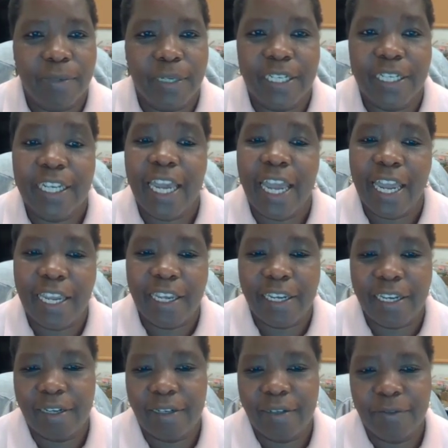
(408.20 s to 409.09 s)
in
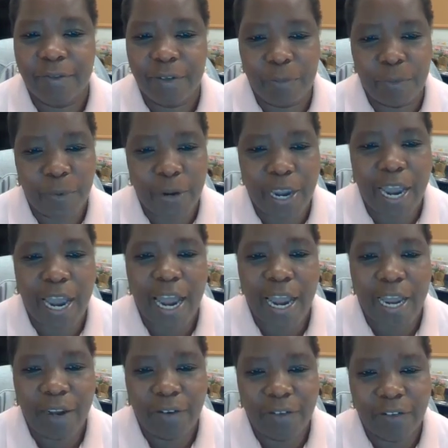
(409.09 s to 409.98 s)
Kenya, from where
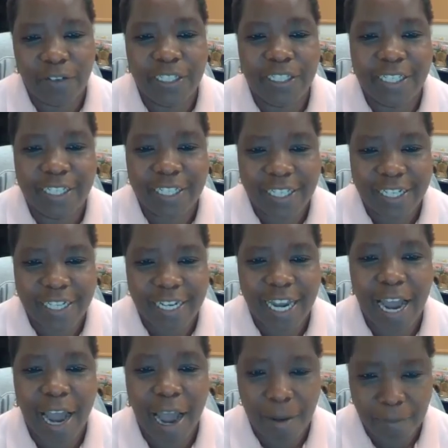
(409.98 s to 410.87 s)
I originally
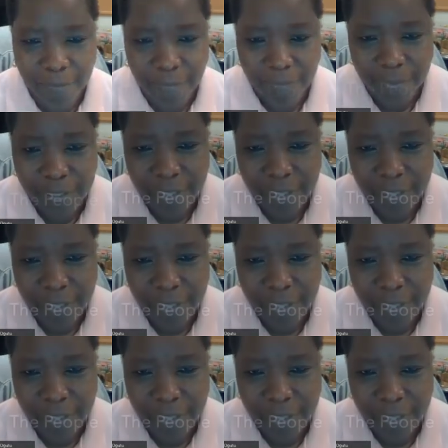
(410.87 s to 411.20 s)
come.